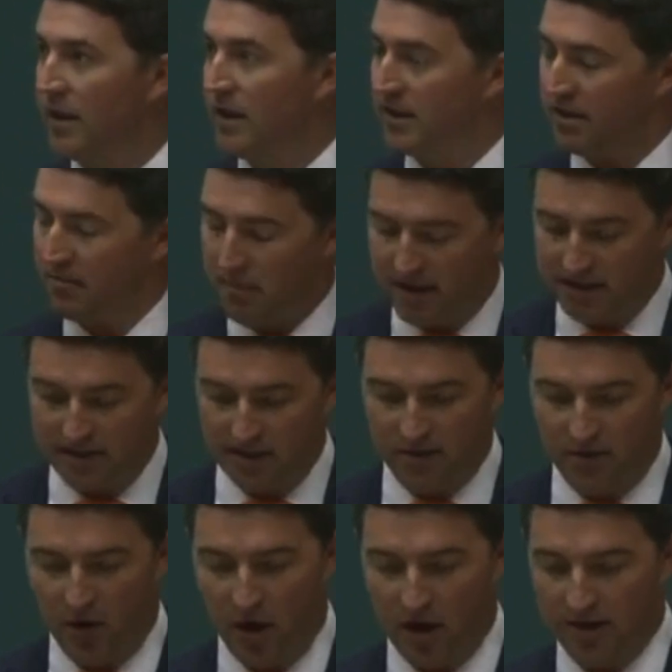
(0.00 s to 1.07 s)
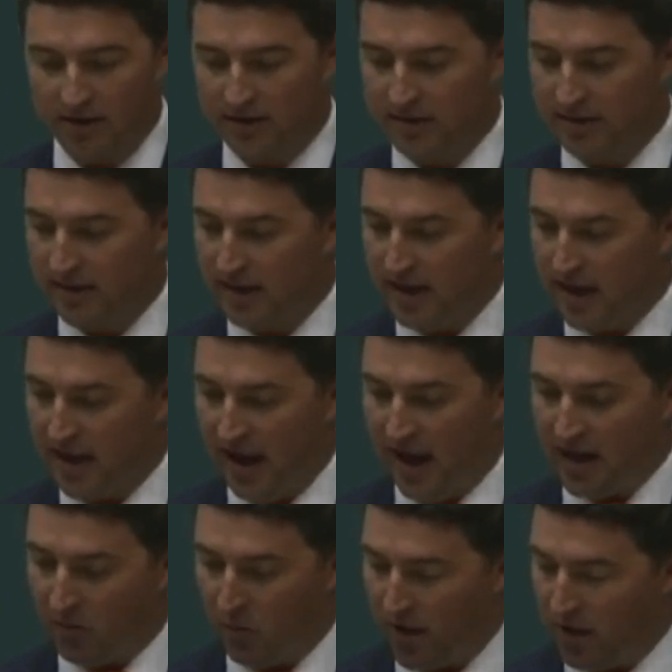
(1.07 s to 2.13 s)
domestic violence, and
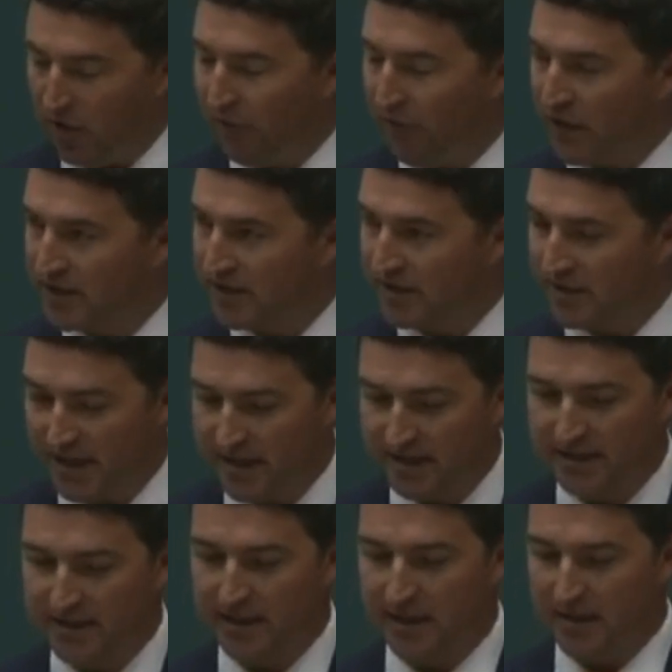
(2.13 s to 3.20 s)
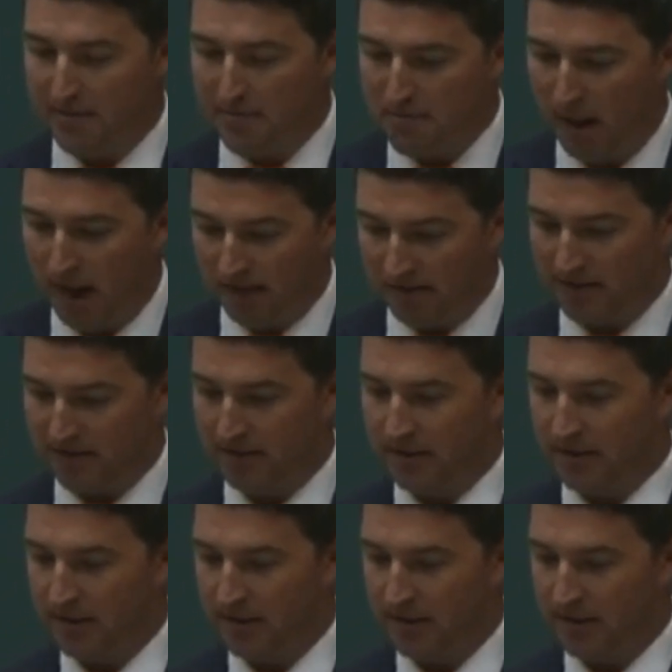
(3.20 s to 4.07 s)
it went on for 6 months.